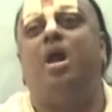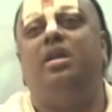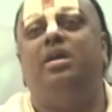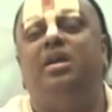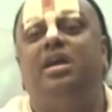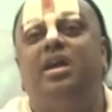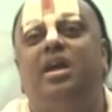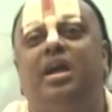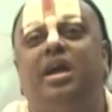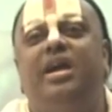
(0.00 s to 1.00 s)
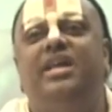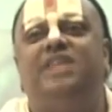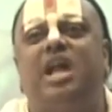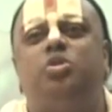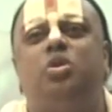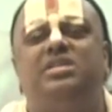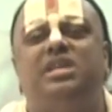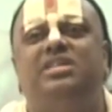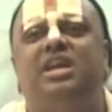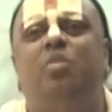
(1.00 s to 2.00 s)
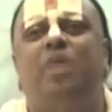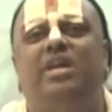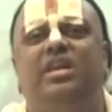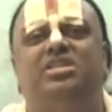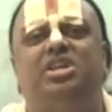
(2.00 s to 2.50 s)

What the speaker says: downfall. It is also resulting in